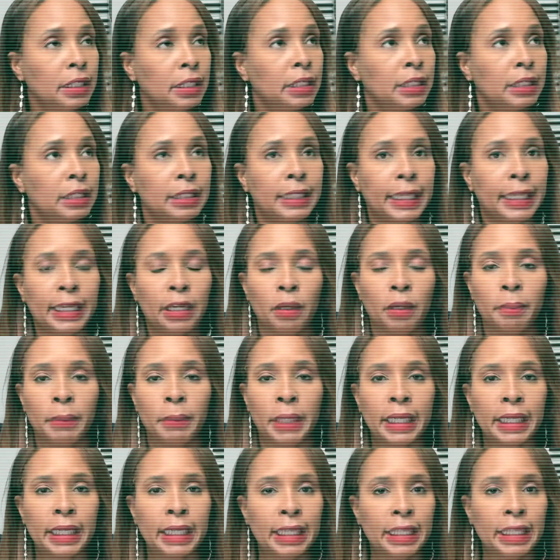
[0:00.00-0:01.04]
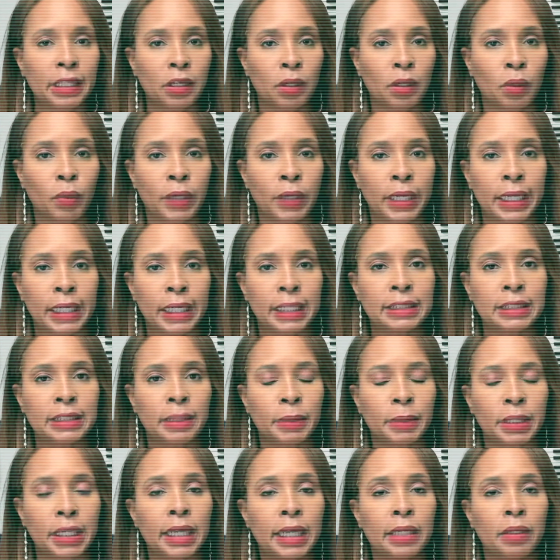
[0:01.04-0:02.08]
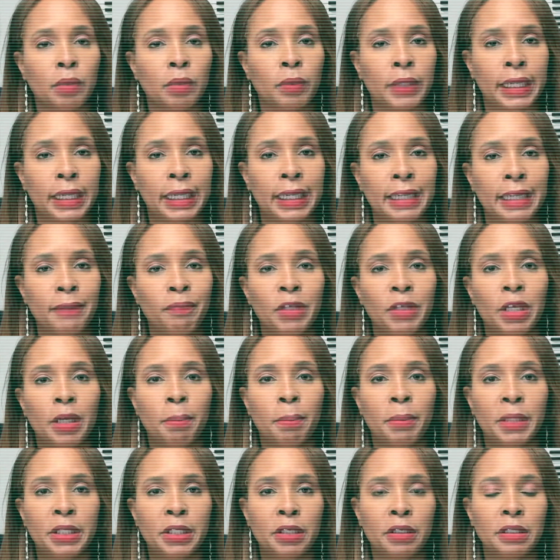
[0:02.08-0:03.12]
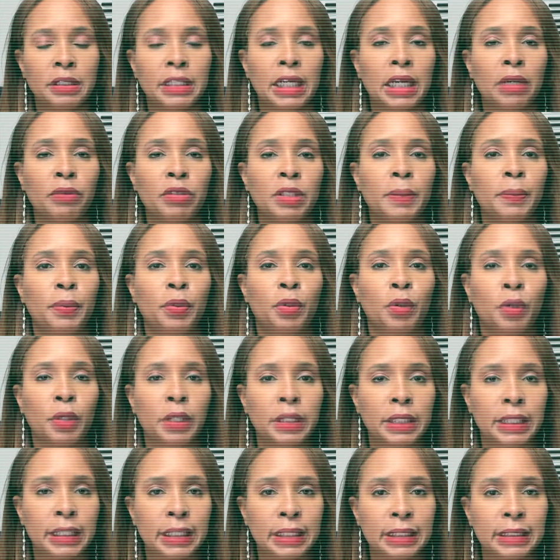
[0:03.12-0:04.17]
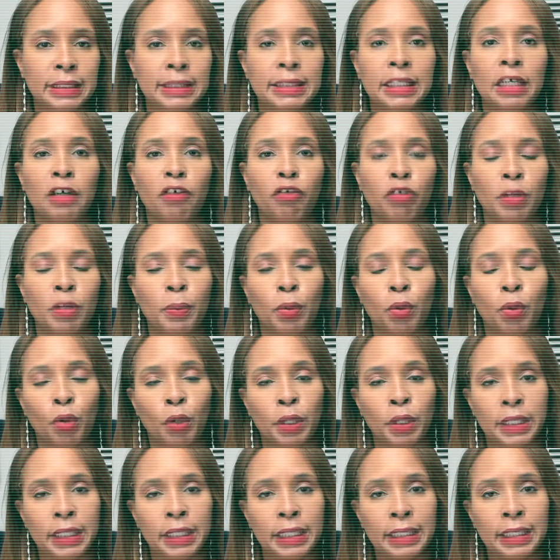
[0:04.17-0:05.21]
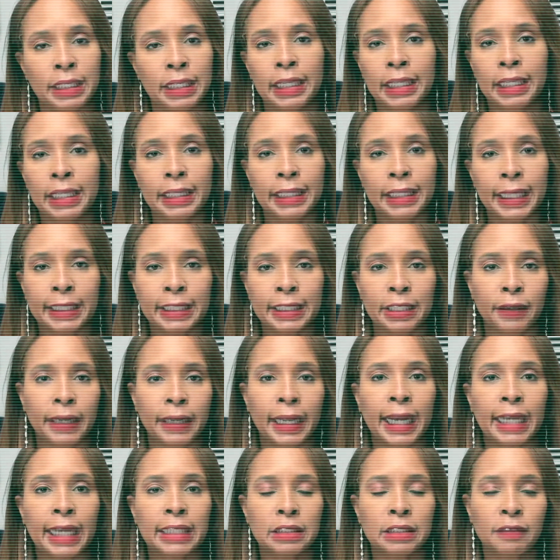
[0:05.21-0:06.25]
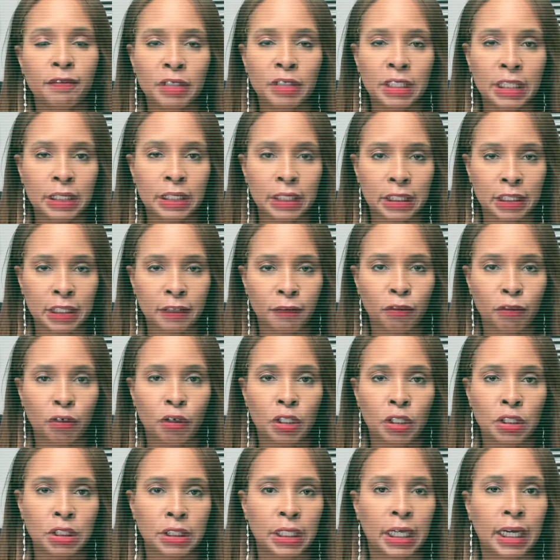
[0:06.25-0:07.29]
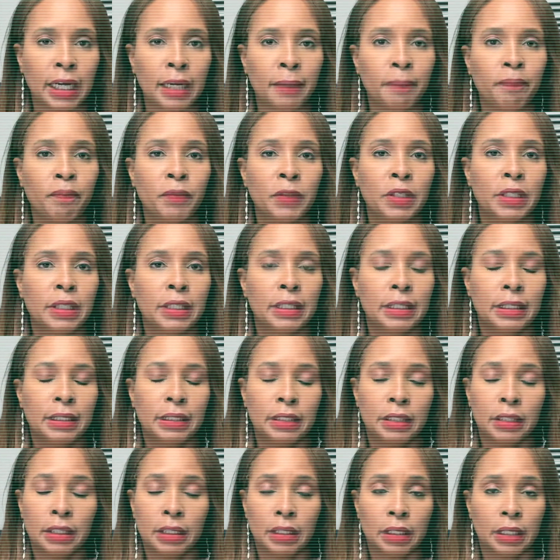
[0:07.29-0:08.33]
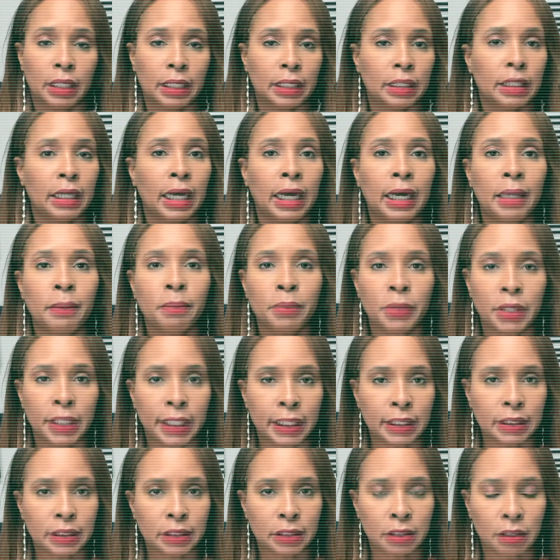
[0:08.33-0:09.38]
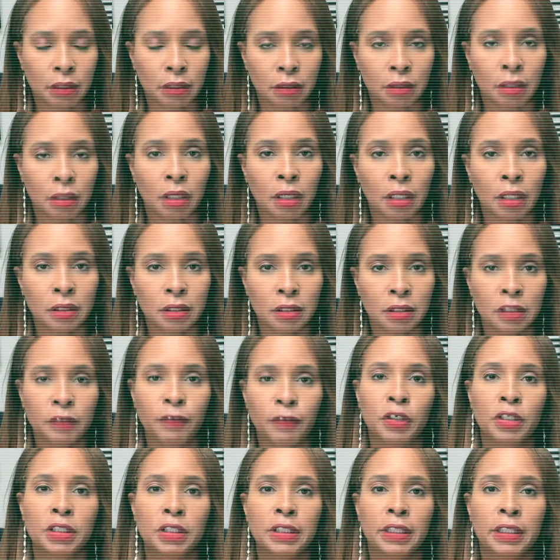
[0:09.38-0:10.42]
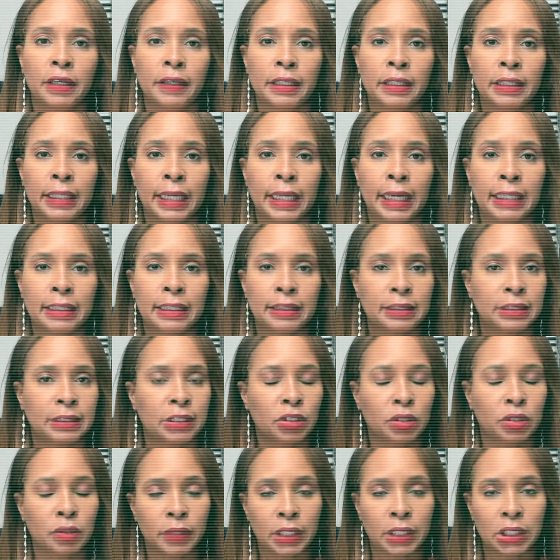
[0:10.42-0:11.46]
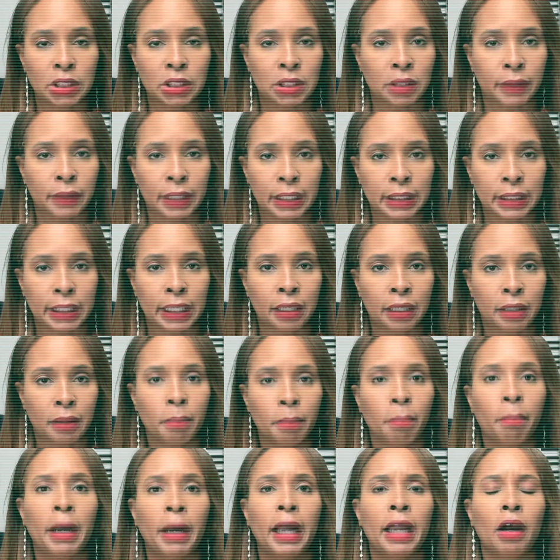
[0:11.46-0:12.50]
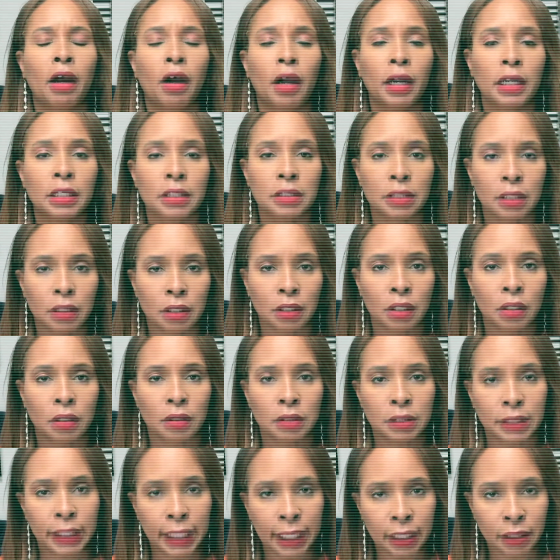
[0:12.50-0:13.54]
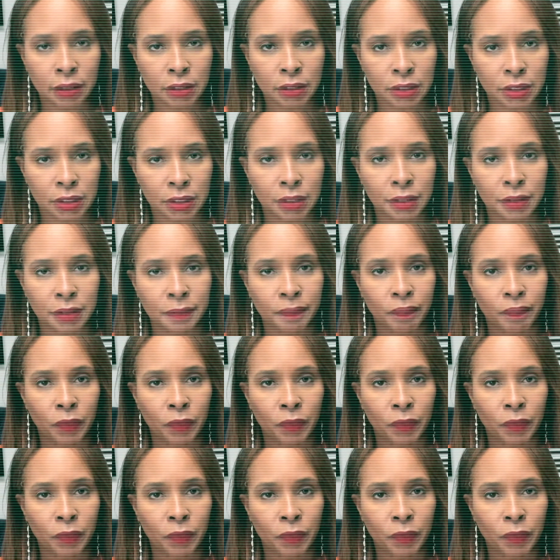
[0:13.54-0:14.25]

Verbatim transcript: They are making their way some kind of way, but they're not reporting, self-reporting that they're actively looking for a job. God bless all those folks that are in that situation right now. My heart goes out to you.